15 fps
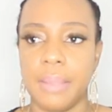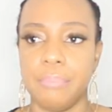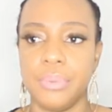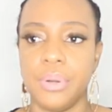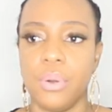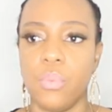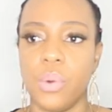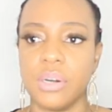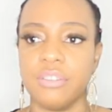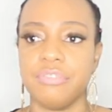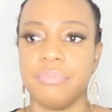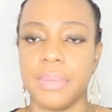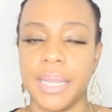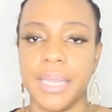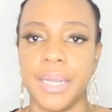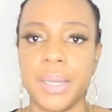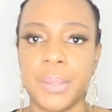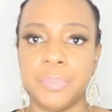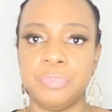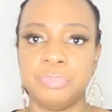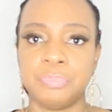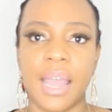I put one of my
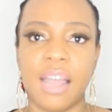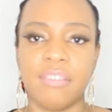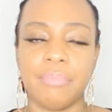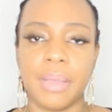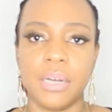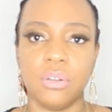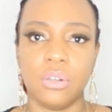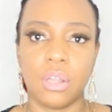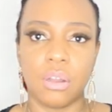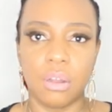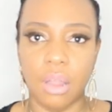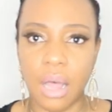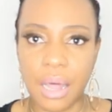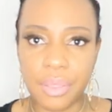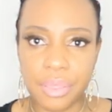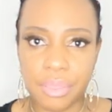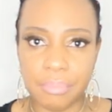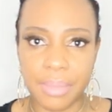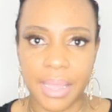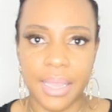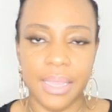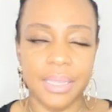um I have my little cloth
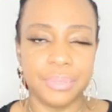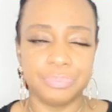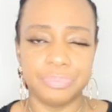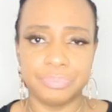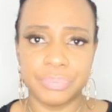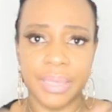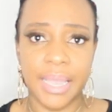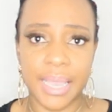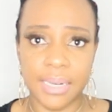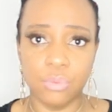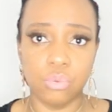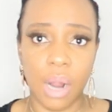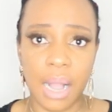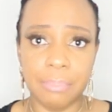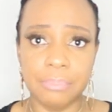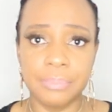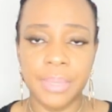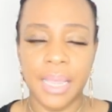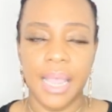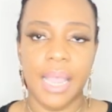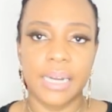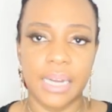my head wrap
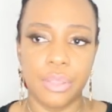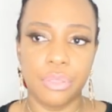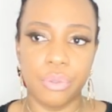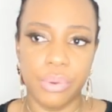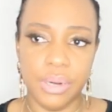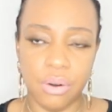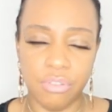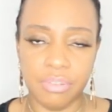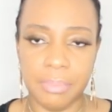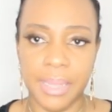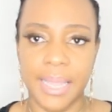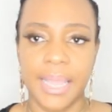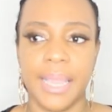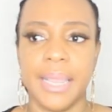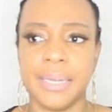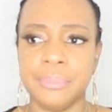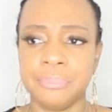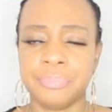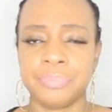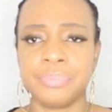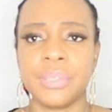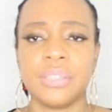and I threw it over my head